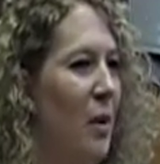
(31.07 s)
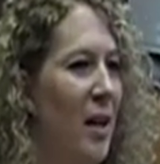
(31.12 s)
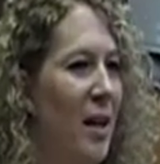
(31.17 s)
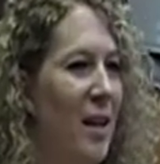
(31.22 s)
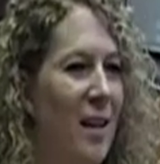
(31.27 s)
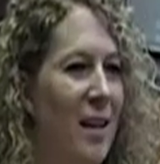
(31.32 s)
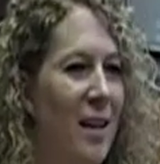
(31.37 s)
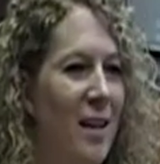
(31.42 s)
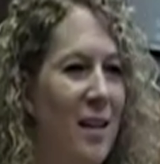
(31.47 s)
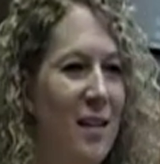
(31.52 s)

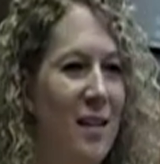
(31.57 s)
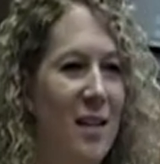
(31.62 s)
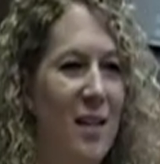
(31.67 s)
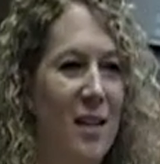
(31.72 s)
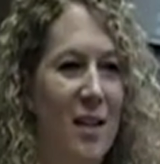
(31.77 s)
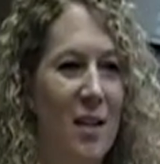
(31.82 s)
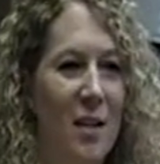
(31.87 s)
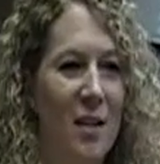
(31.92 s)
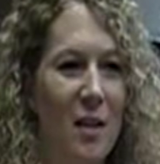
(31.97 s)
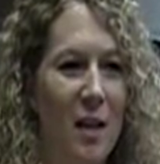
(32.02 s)

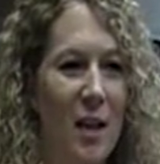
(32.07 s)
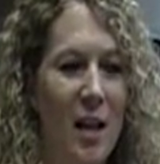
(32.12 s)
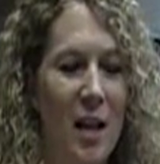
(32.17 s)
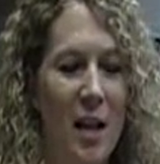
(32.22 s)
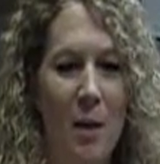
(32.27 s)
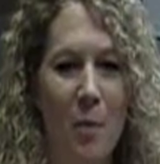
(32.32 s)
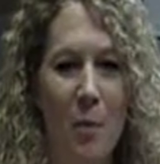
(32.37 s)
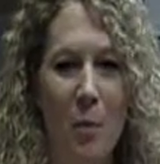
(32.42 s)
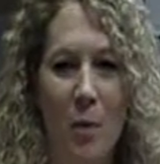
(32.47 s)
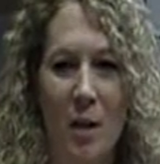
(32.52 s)
when the
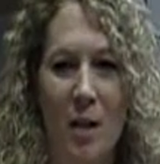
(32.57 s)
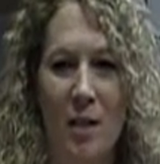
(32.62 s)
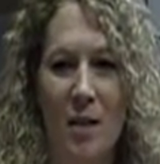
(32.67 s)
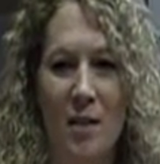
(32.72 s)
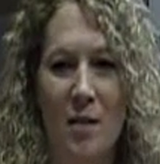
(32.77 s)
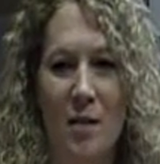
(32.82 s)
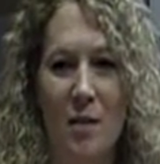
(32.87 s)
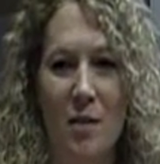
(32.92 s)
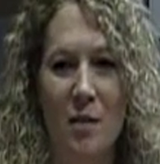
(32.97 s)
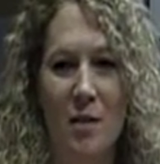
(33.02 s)
game was